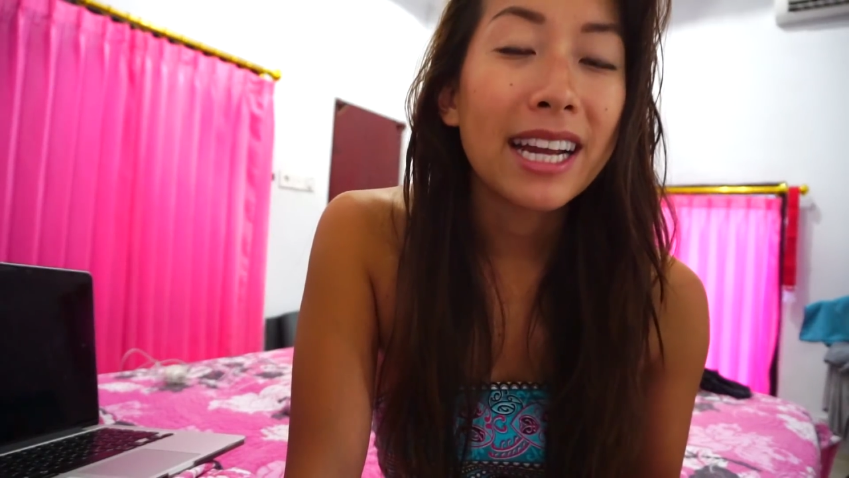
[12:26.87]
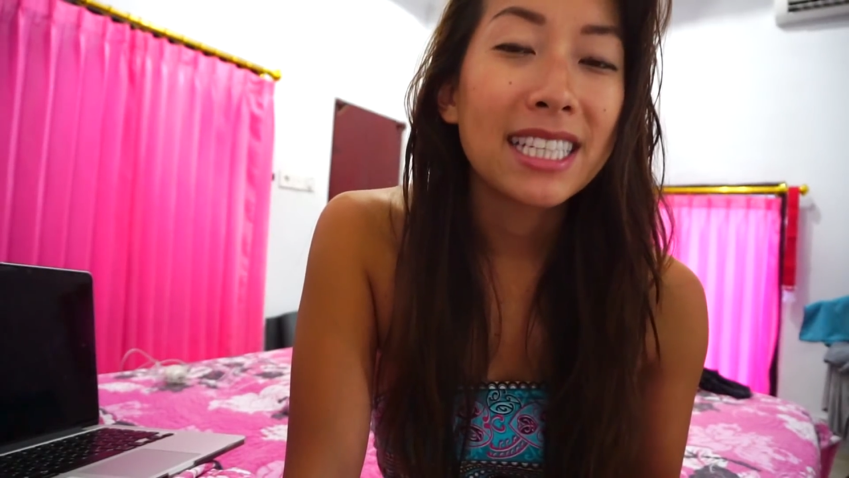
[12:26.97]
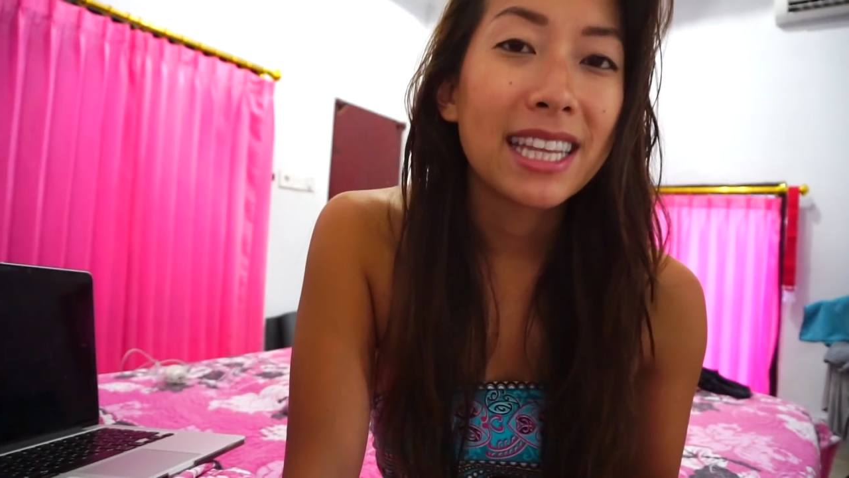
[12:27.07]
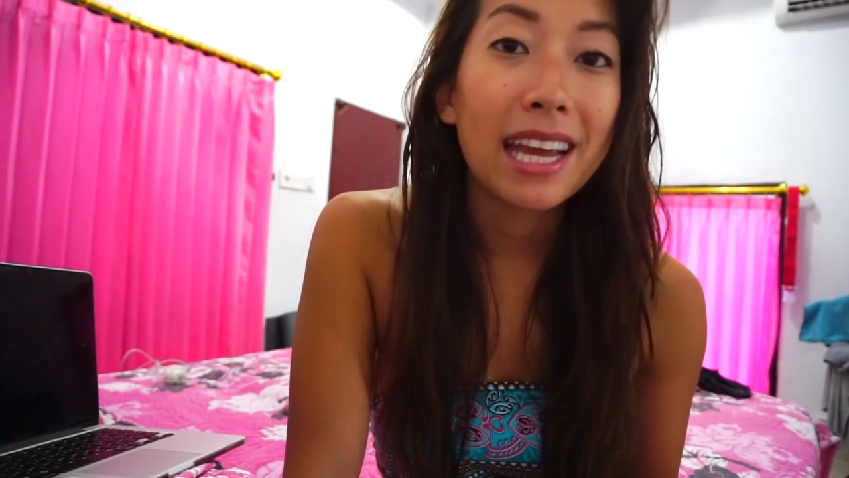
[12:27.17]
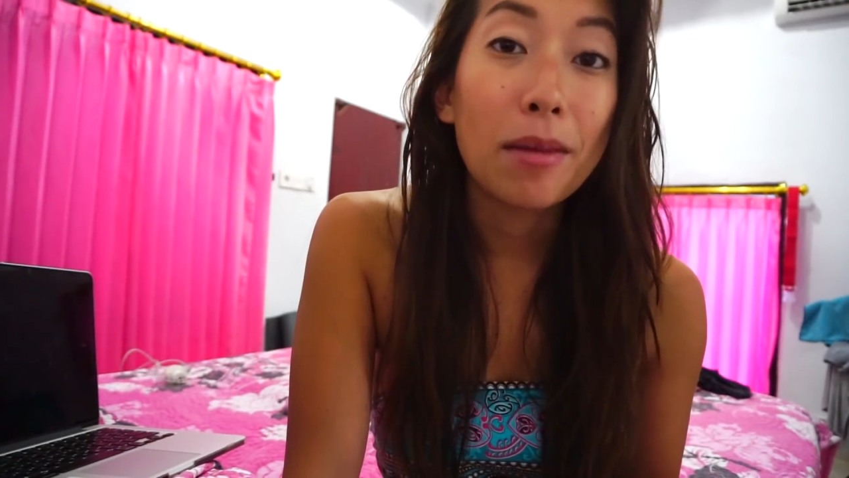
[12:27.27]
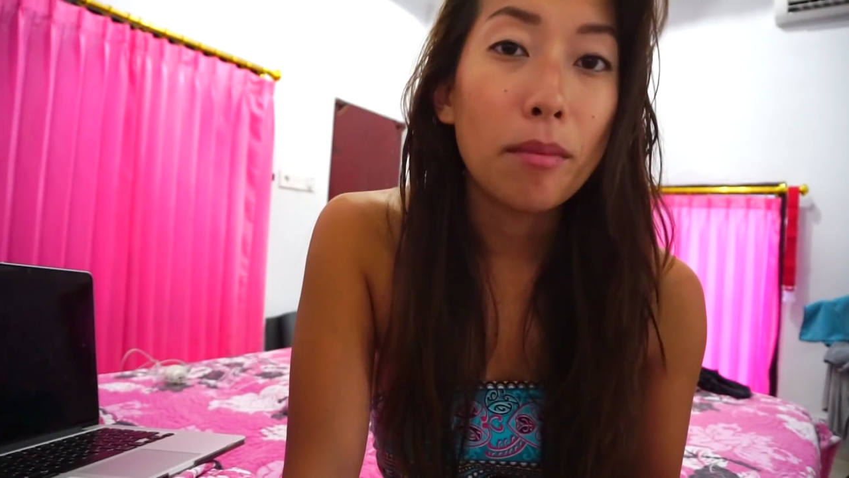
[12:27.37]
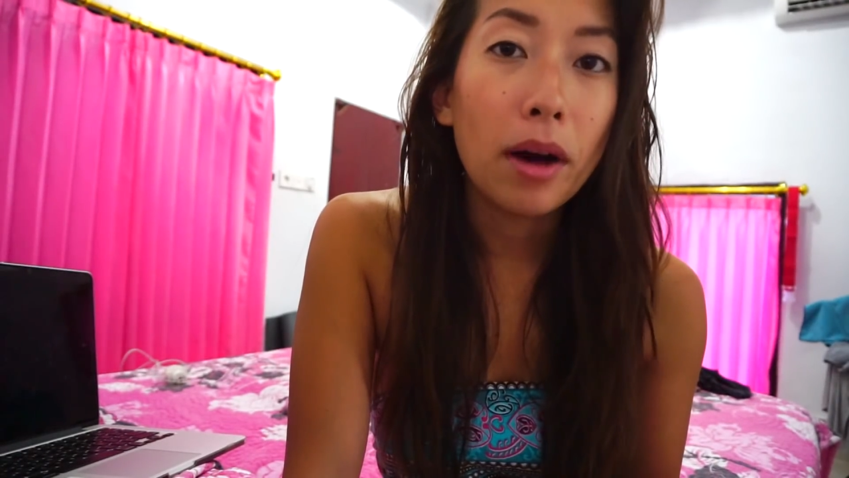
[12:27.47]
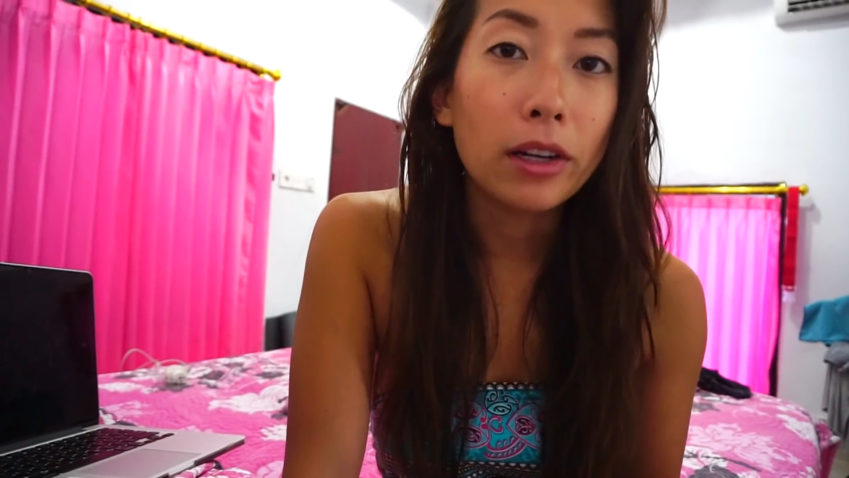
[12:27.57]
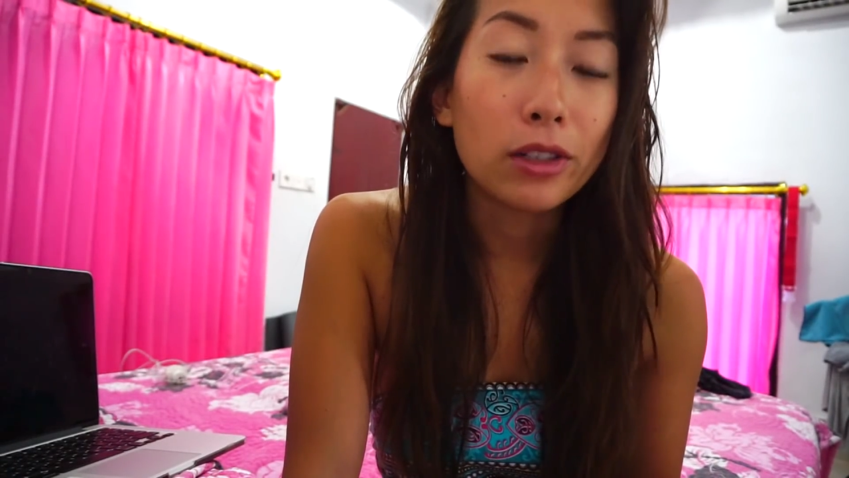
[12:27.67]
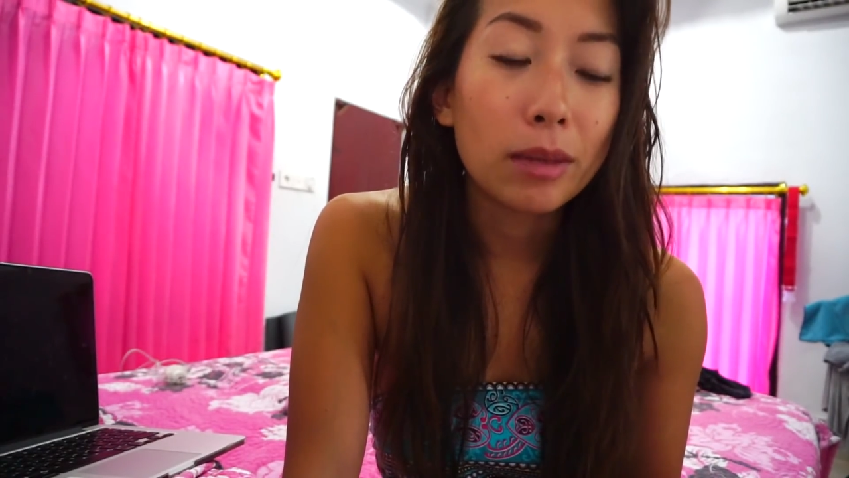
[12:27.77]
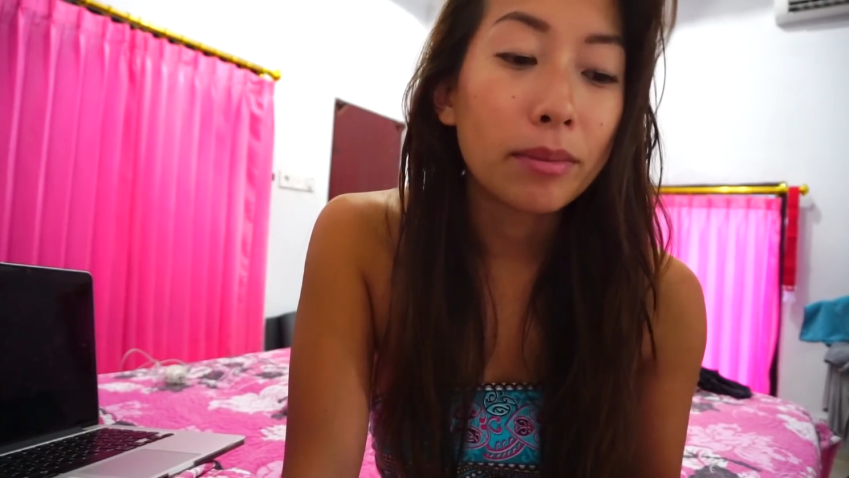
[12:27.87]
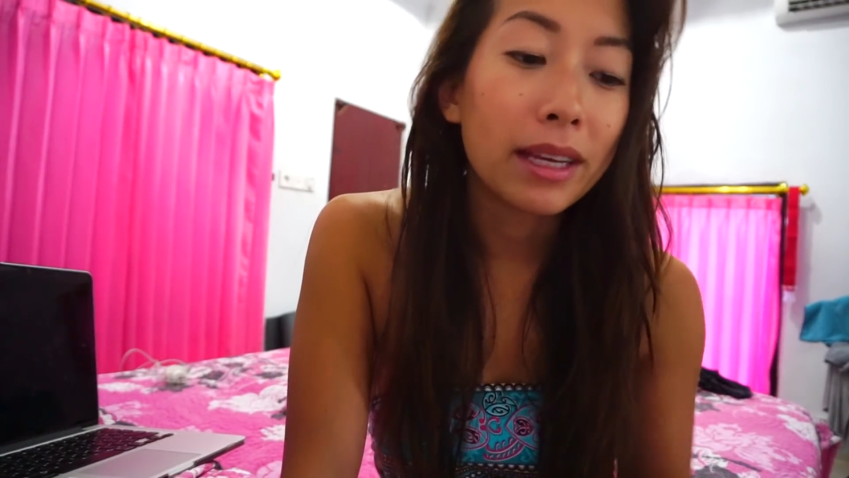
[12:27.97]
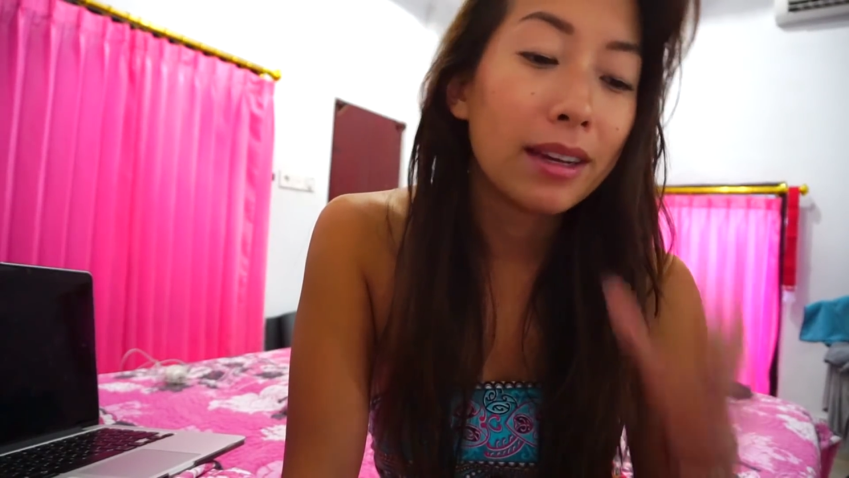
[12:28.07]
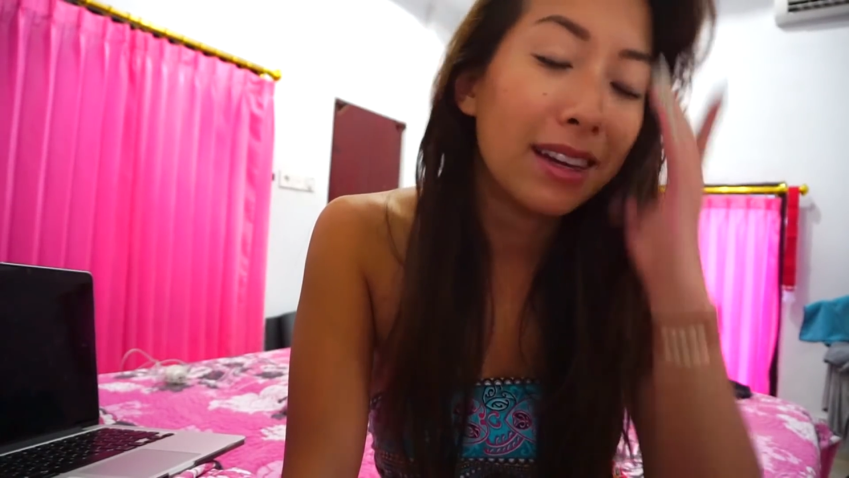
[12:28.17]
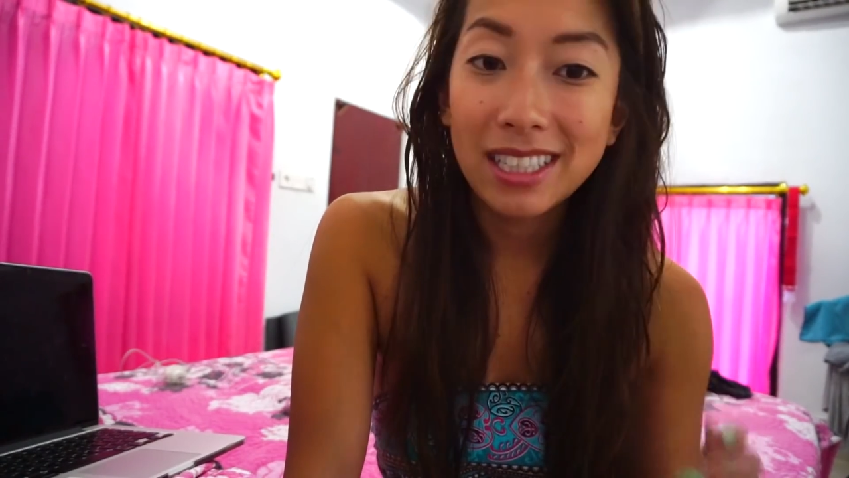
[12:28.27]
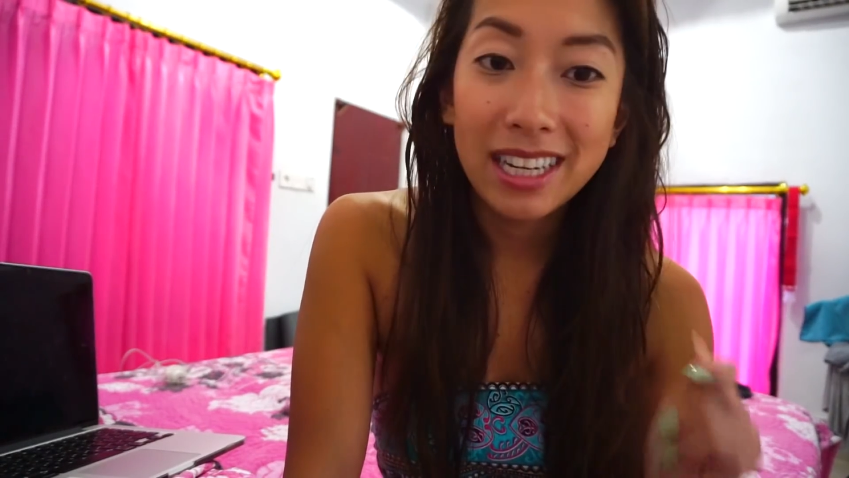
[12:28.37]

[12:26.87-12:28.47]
case they get mugged or something.